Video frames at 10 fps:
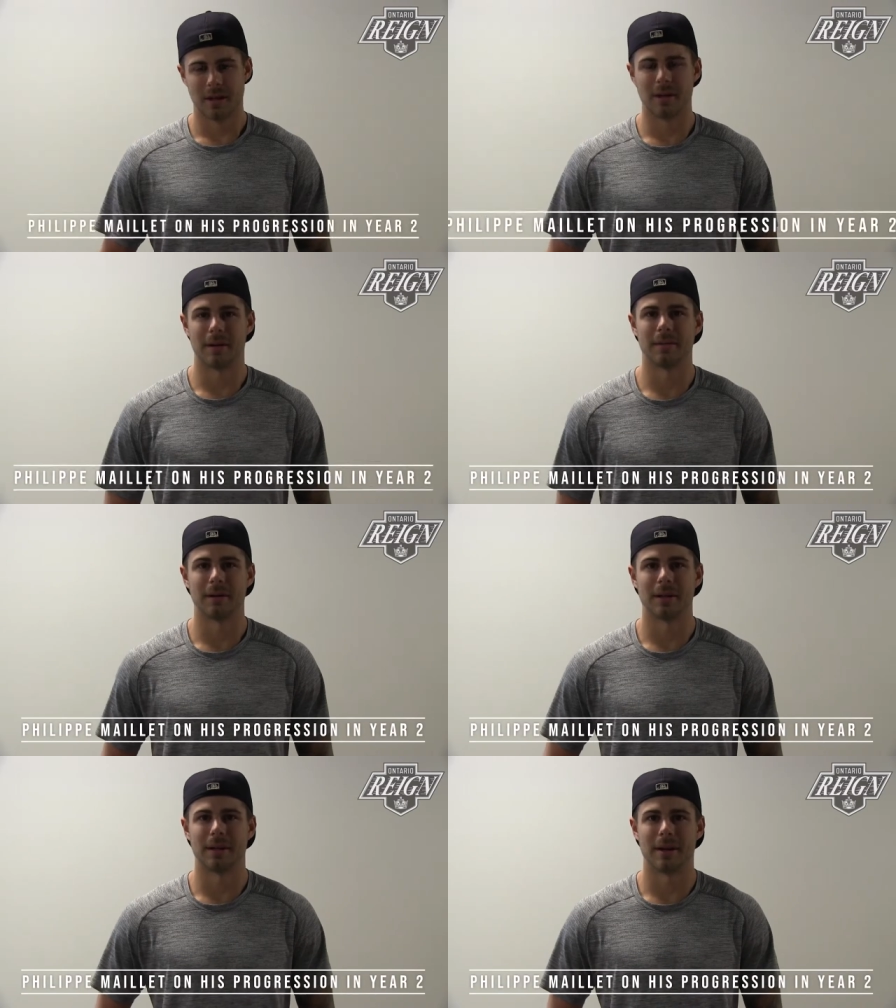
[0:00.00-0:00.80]

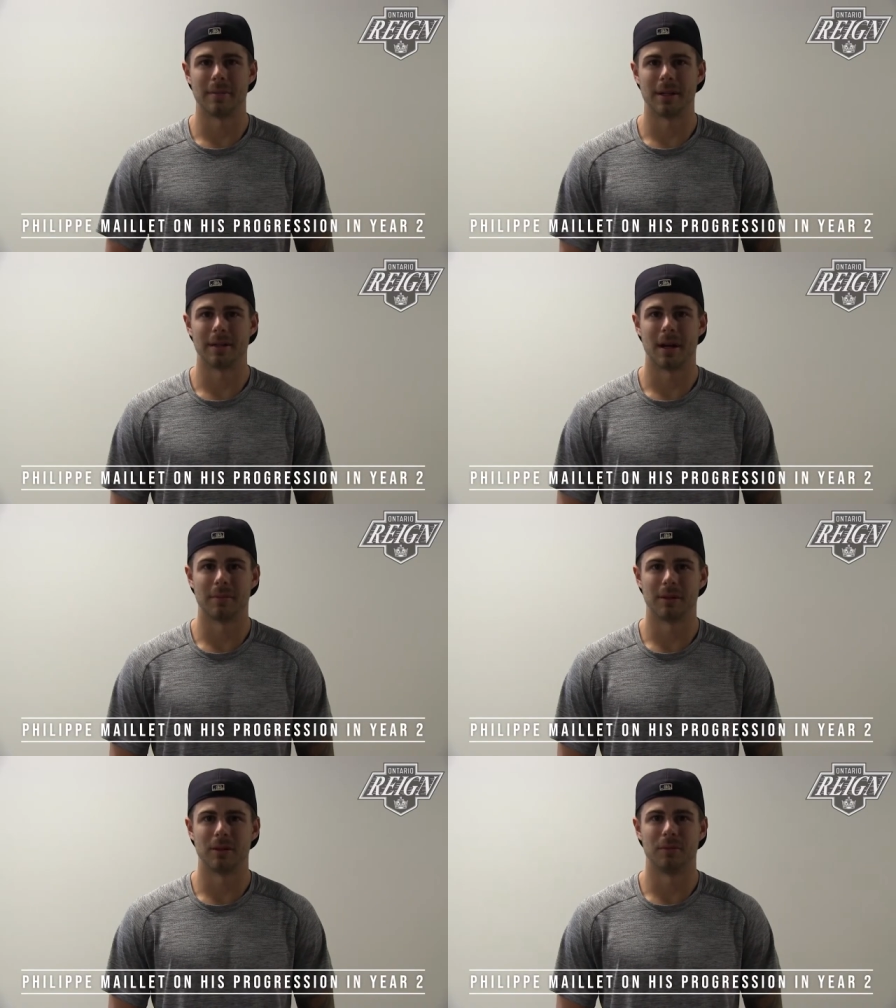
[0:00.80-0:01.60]
I mean,
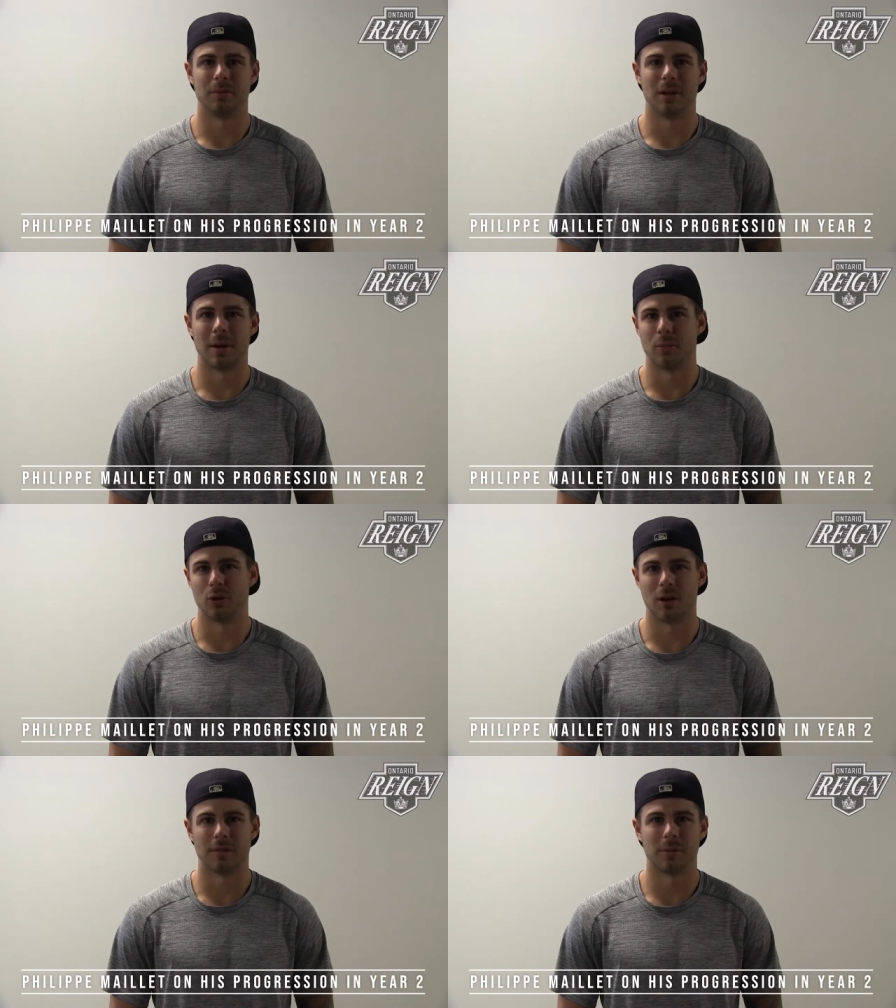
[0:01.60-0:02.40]
I'm
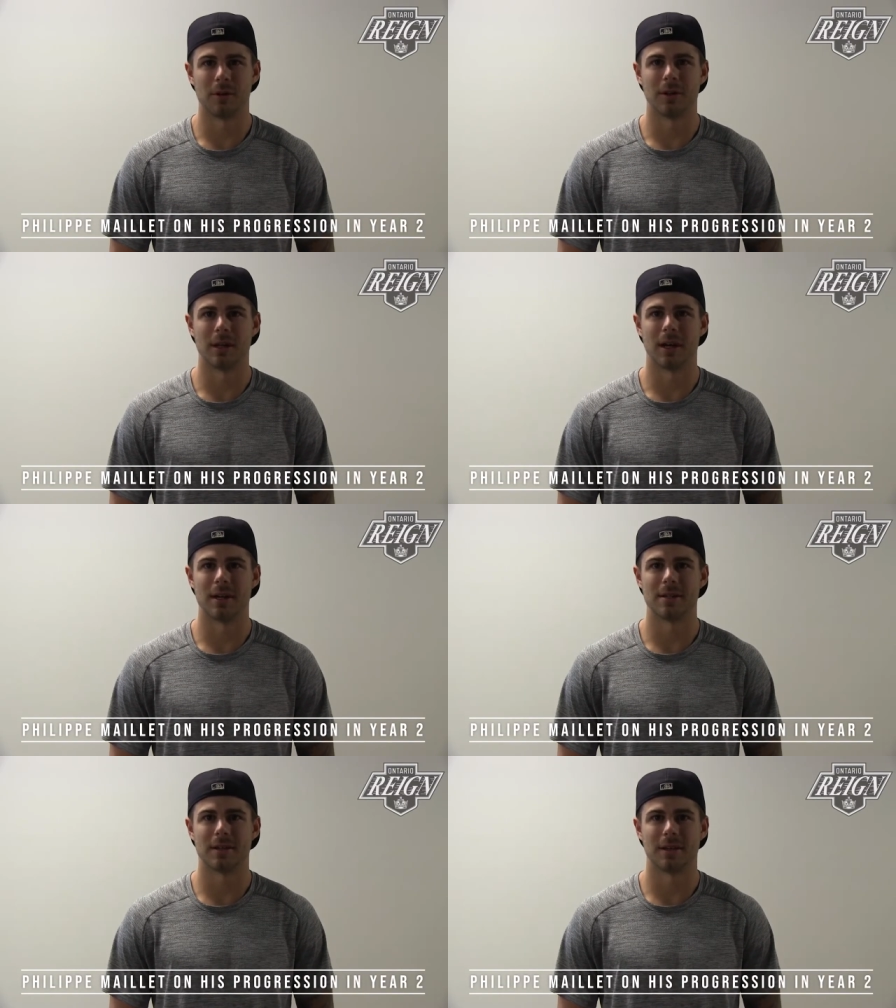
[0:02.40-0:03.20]
more comfortable on the
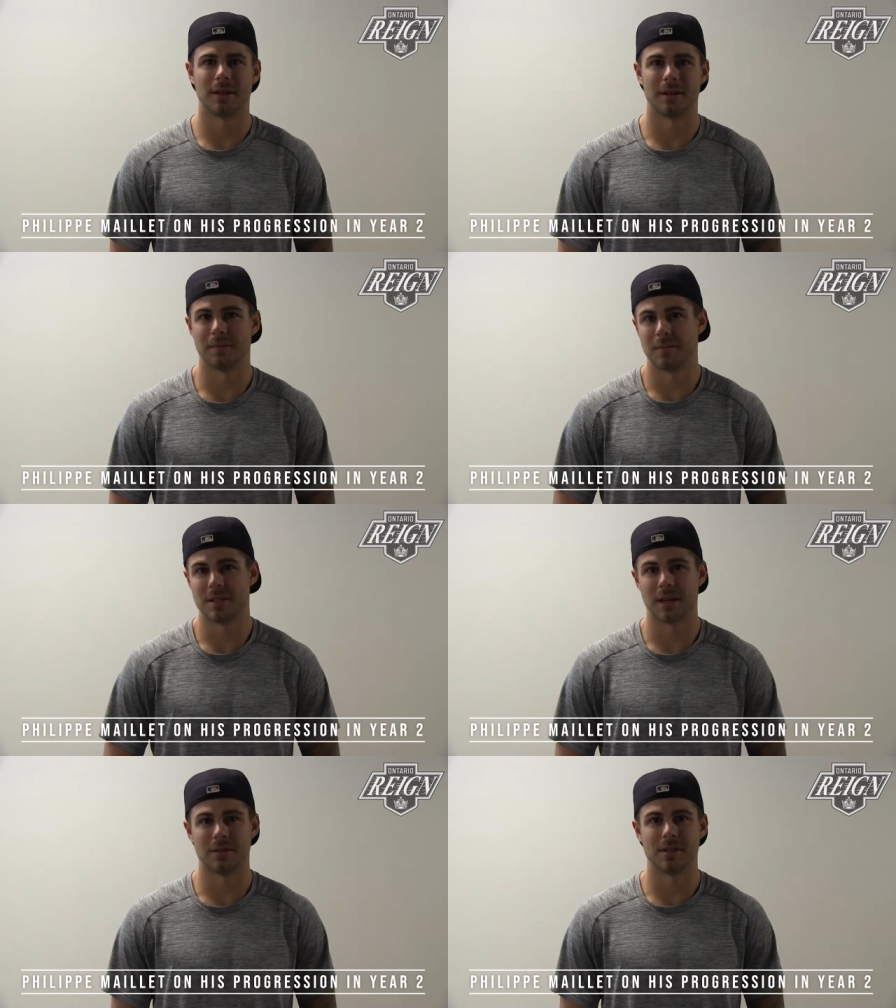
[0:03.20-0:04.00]
ice,
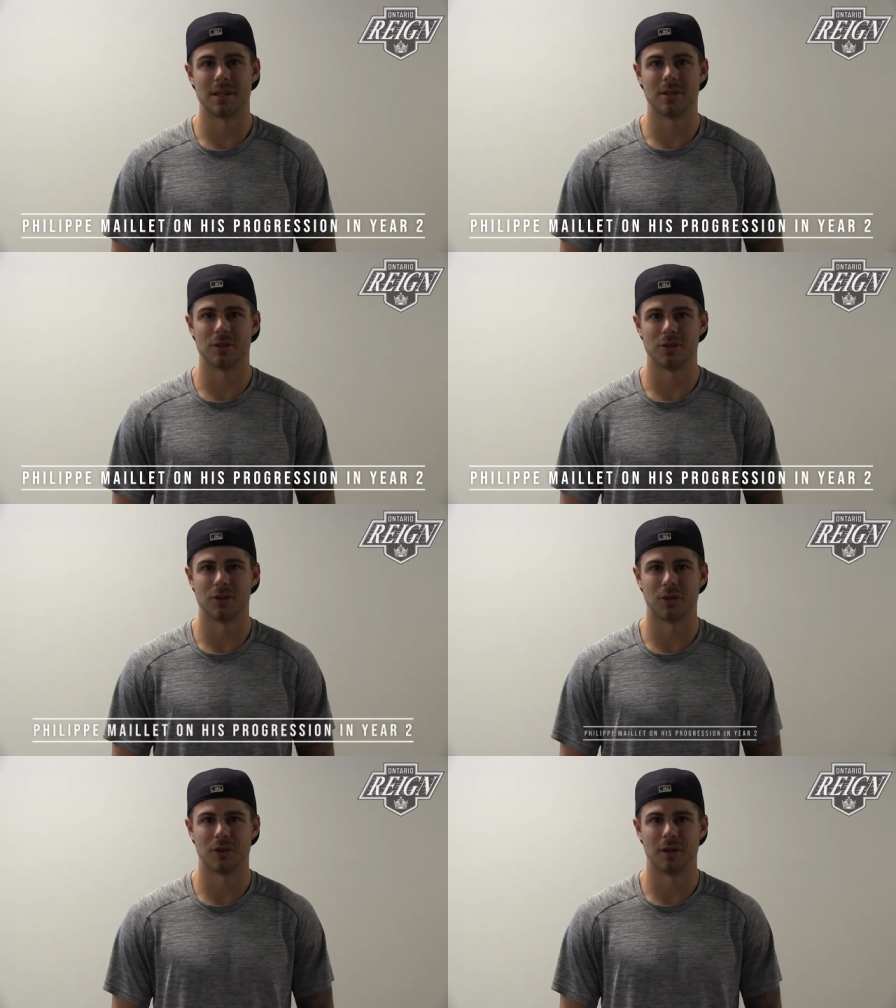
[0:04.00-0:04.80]
second
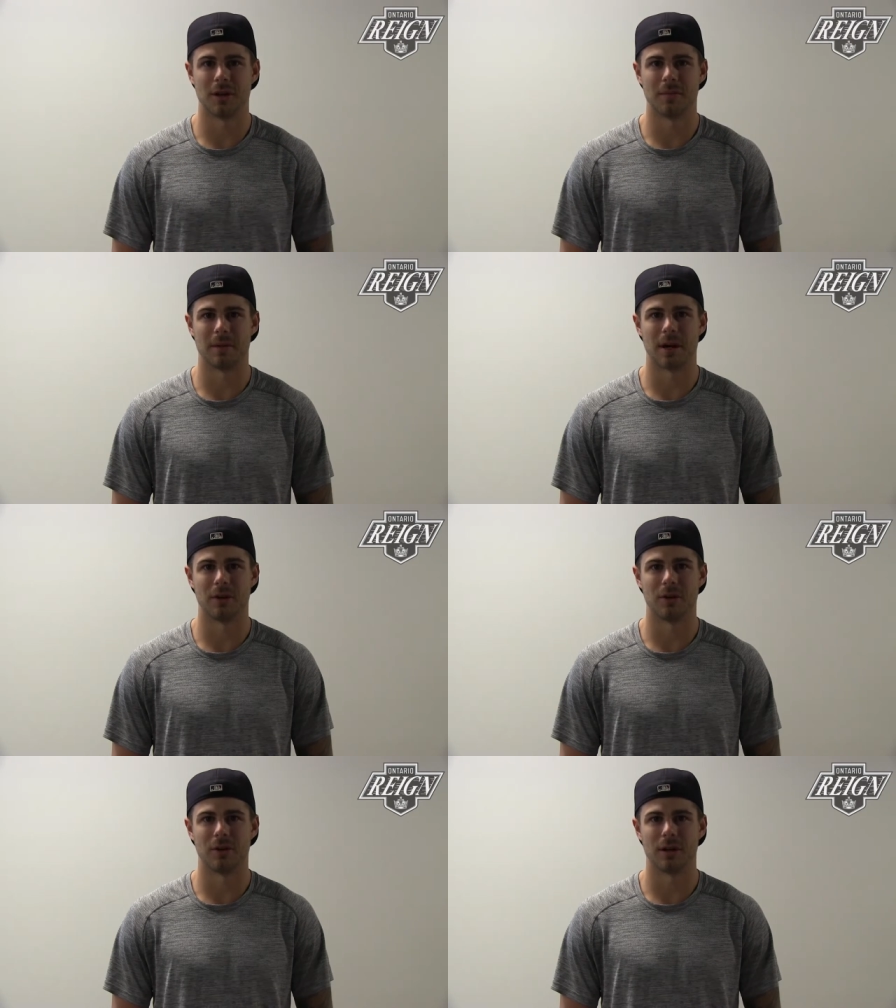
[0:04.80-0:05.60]
season, so
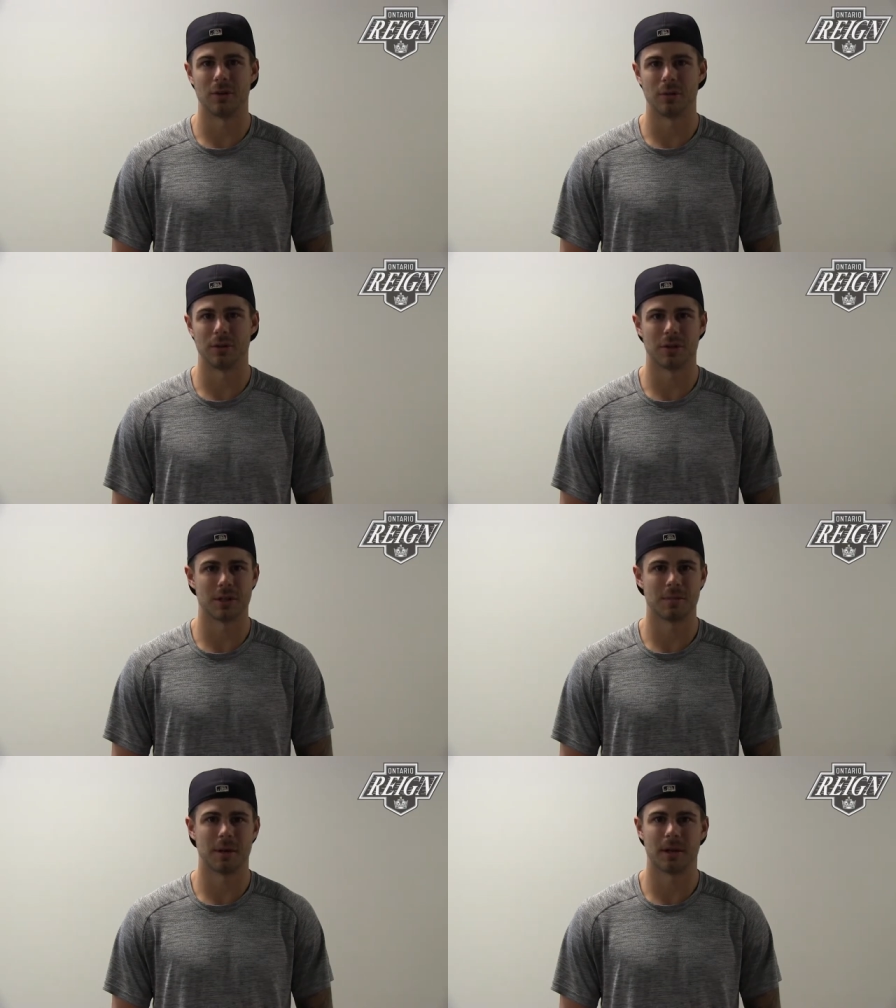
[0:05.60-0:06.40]
I know what to
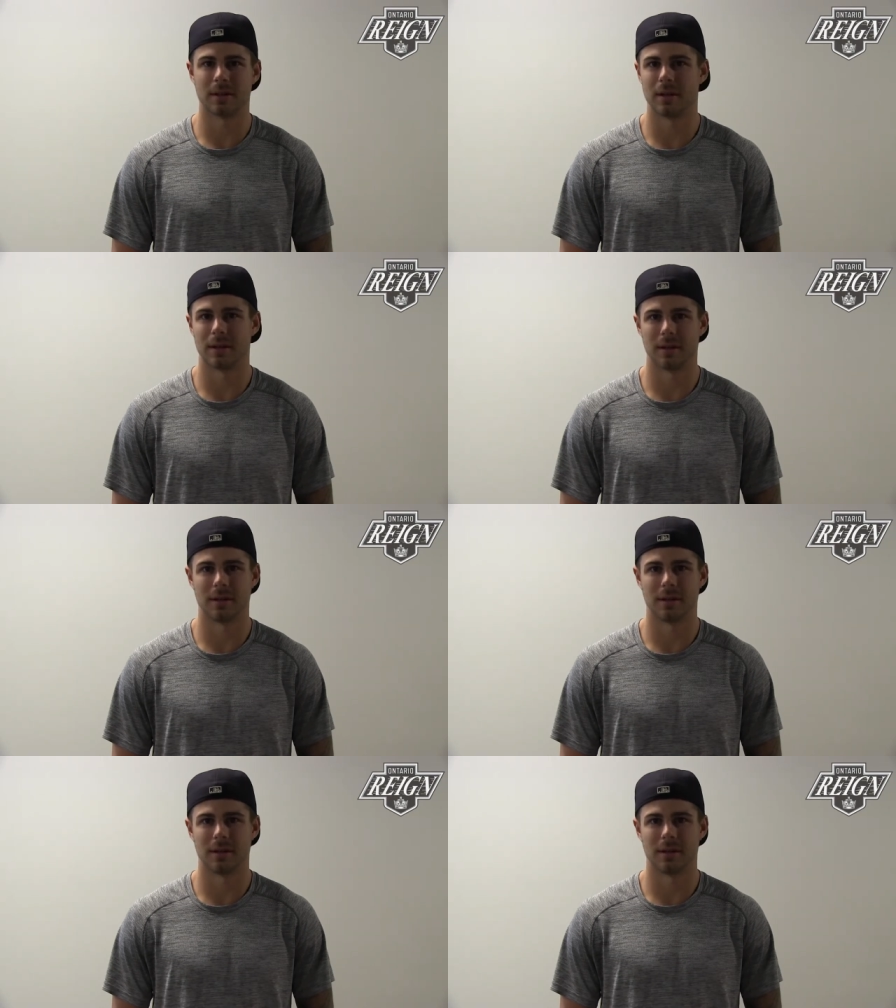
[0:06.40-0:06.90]
expect.